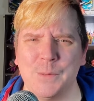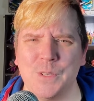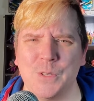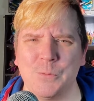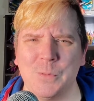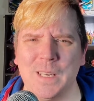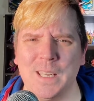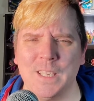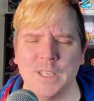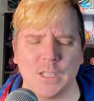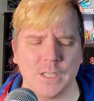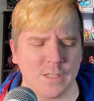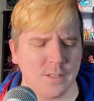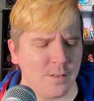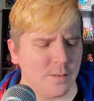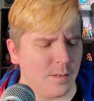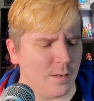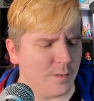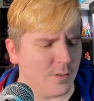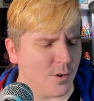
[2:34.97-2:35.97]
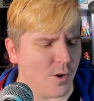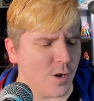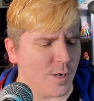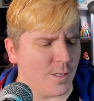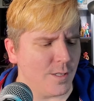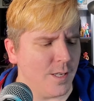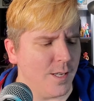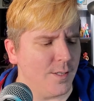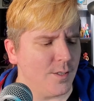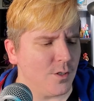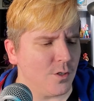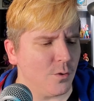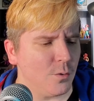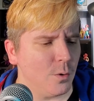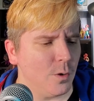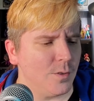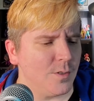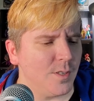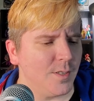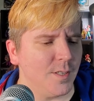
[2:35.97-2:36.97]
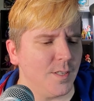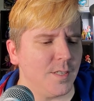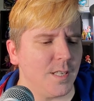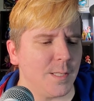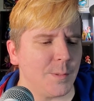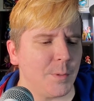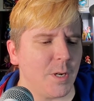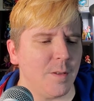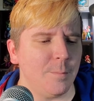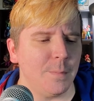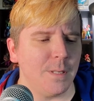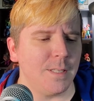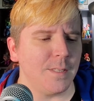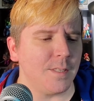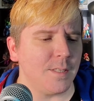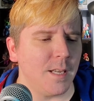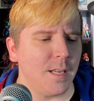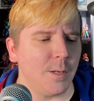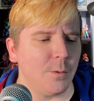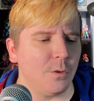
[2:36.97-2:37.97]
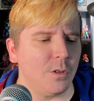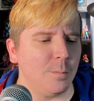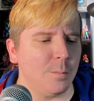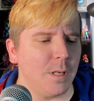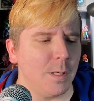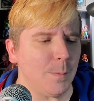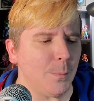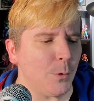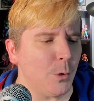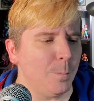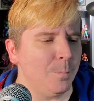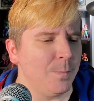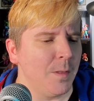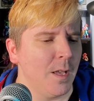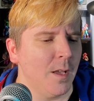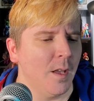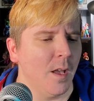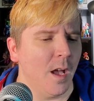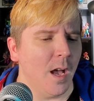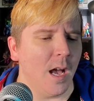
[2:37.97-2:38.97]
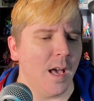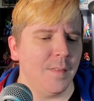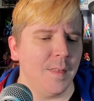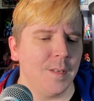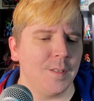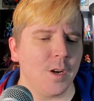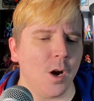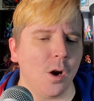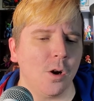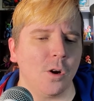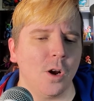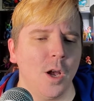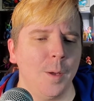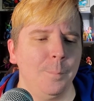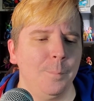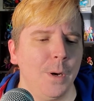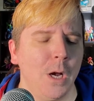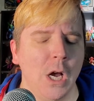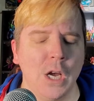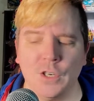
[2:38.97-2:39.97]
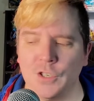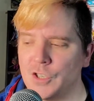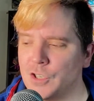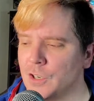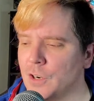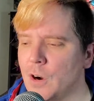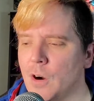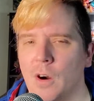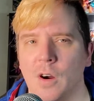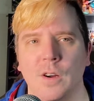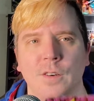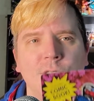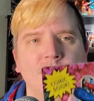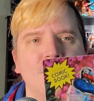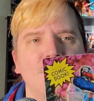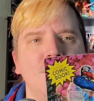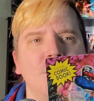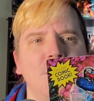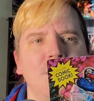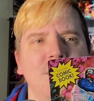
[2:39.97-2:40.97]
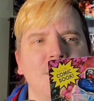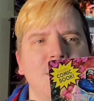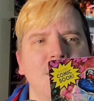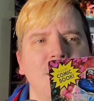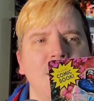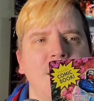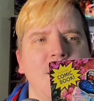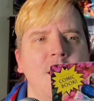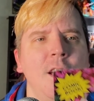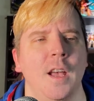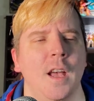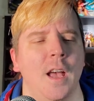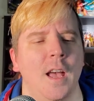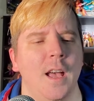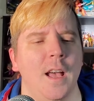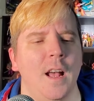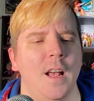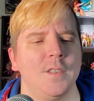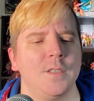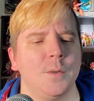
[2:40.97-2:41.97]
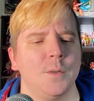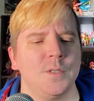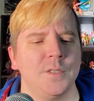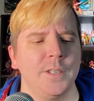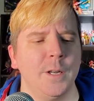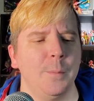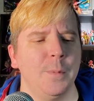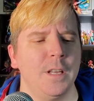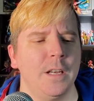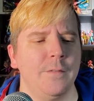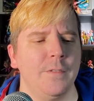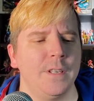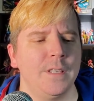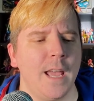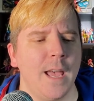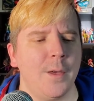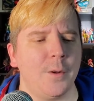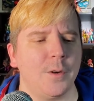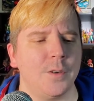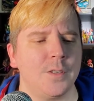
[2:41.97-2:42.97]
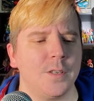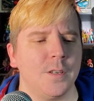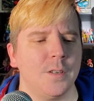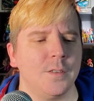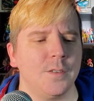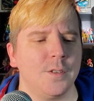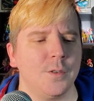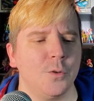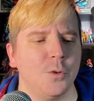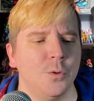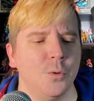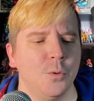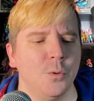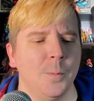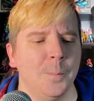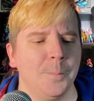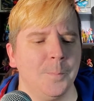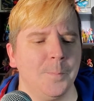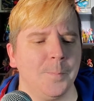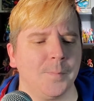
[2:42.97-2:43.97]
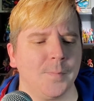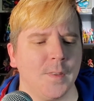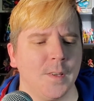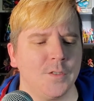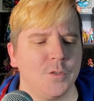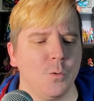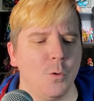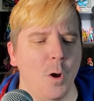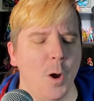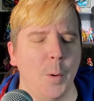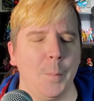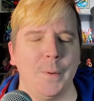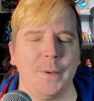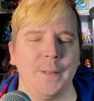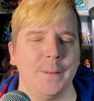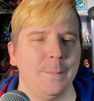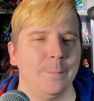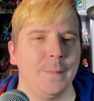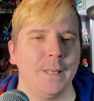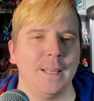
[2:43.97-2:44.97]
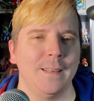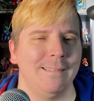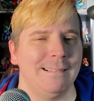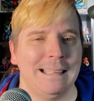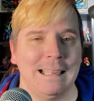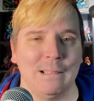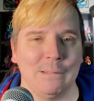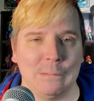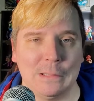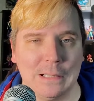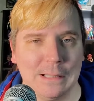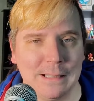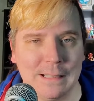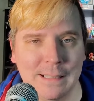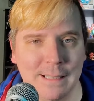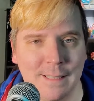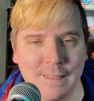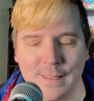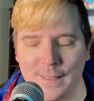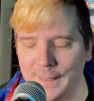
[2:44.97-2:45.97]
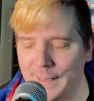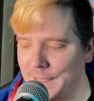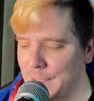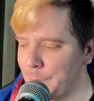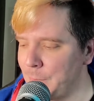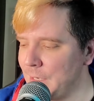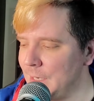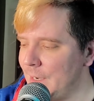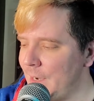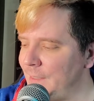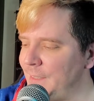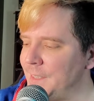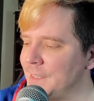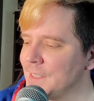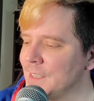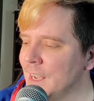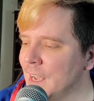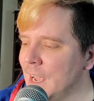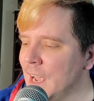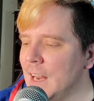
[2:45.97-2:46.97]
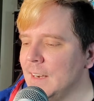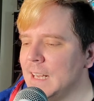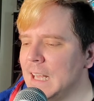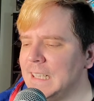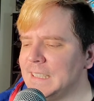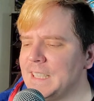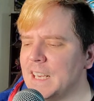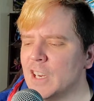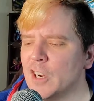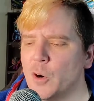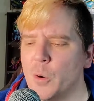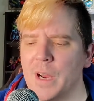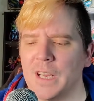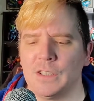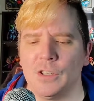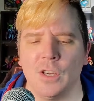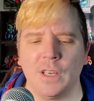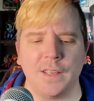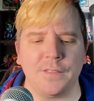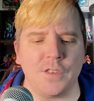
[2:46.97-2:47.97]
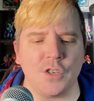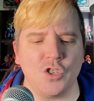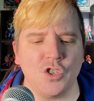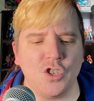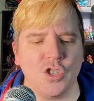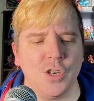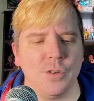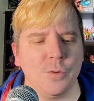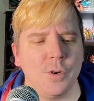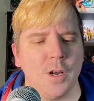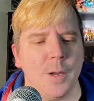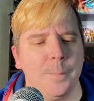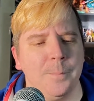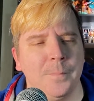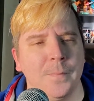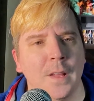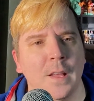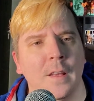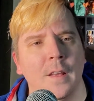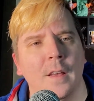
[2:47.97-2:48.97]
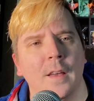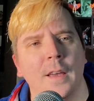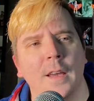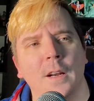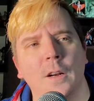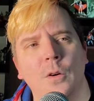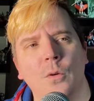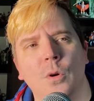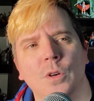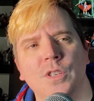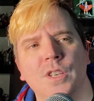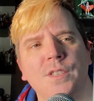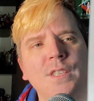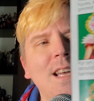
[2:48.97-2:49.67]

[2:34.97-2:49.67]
is when he's starting to hit stores. At least that's what I've been seeing with people. These are unpunched cards, as you can see. So it's a little bit of a downer to open them, but it really isn't, let's be honest. Now let's take a quick look at the She-Ra. And of course, it's